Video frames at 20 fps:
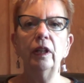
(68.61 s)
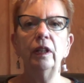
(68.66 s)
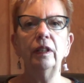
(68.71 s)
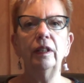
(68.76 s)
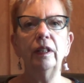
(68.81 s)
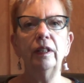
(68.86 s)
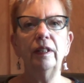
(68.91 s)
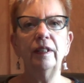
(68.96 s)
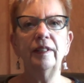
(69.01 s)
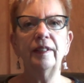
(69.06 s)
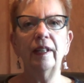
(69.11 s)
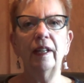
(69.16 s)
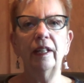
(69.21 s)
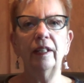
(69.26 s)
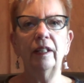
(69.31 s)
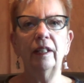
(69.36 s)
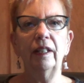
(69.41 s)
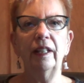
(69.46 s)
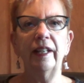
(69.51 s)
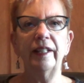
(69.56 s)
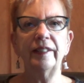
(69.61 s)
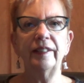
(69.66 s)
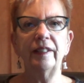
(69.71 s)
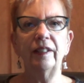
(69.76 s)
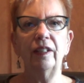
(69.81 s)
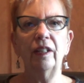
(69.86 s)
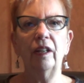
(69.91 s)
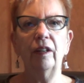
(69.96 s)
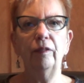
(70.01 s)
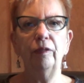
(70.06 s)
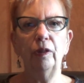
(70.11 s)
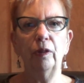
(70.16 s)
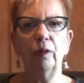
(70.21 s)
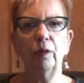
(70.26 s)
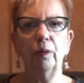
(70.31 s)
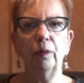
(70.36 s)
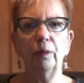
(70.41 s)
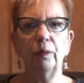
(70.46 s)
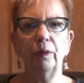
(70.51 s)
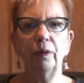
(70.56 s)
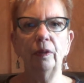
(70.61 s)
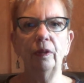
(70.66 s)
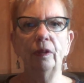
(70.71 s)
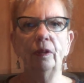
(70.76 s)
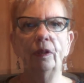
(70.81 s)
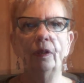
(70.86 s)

to design a lesson of your own.